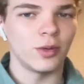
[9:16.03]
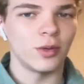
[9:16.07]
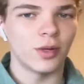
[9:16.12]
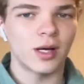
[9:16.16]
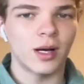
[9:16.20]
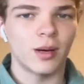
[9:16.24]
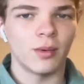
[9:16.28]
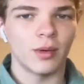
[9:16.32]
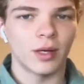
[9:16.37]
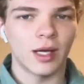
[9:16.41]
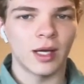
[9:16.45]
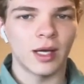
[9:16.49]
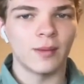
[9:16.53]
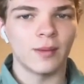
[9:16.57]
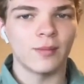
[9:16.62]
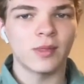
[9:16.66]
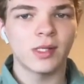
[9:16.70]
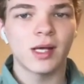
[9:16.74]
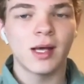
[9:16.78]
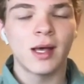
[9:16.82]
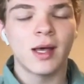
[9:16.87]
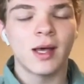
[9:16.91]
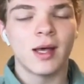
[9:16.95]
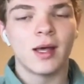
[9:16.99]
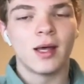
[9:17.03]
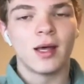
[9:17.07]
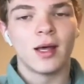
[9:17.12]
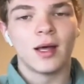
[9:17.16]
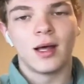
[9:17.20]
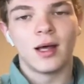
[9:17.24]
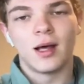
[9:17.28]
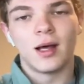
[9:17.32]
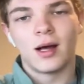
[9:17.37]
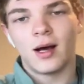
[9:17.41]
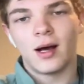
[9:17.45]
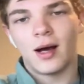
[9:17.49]
a couple games.
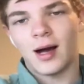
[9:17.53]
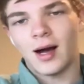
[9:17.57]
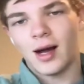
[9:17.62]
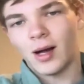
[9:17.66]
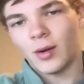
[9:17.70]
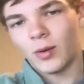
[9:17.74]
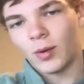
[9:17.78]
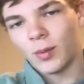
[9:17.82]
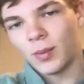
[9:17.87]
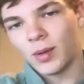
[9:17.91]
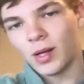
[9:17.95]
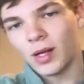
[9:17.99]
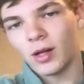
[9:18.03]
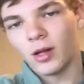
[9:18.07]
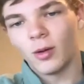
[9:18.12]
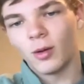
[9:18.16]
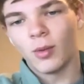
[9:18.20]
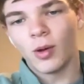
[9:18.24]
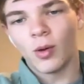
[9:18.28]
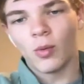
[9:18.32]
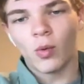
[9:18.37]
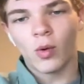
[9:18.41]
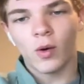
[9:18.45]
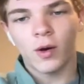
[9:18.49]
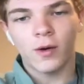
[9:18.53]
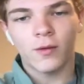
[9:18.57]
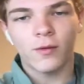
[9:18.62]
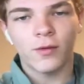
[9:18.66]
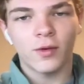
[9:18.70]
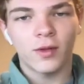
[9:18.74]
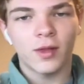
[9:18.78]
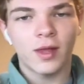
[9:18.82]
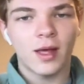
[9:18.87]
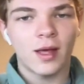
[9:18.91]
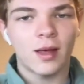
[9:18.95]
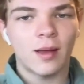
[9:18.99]
I would be a little bit worried
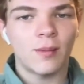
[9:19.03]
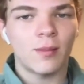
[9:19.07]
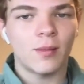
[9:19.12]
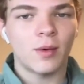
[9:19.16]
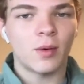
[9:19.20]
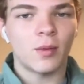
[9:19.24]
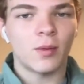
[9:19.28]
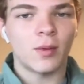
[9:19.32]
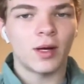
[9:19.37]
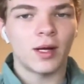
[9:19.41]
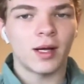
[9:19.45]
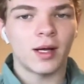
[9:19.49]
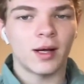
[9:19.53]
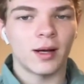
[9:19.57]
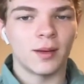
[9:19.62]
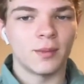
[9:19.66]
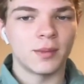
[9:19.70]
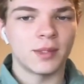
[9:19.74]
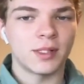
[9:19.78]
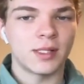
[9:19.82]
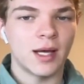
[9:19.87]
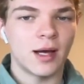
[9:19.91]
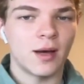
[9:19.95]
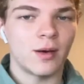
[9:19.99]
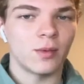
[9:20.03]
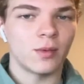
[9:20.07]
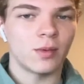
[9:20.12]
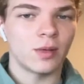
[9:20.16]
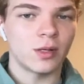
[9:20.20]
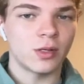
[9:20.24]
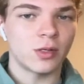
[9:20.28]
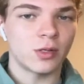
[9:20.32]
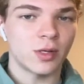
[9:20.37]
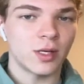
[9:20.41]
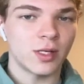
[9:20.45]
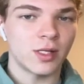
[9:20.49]
for them when it comes down the
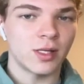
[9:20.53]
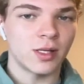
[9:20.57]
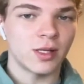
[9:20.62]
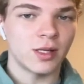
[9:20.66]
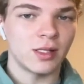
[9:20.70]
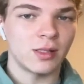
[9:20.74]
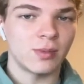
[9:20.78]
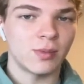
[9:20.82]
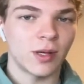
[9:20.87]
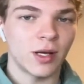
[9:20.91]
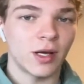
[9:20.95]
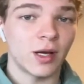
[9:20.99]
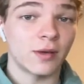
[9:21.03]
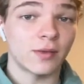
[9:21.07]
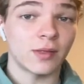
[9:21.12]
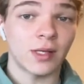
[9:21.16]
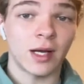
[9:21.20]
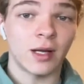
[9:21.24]
stretch in these playoffs.